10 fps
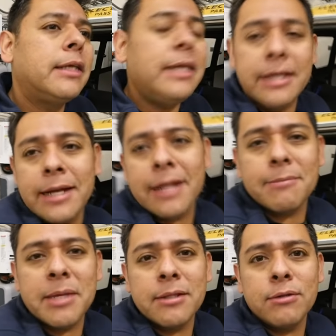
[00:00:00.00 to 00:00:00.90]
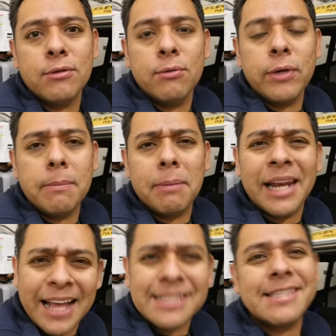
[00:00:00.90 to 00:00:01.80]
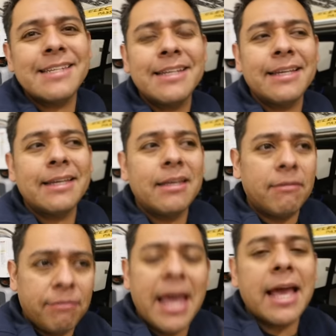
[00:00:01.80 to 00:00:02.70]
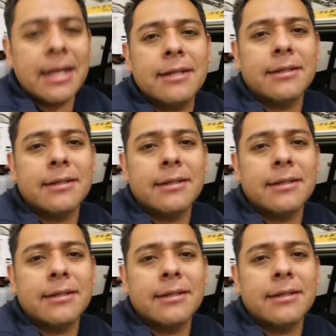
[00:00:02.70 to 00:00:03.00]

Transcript: heating element to a plastic fan,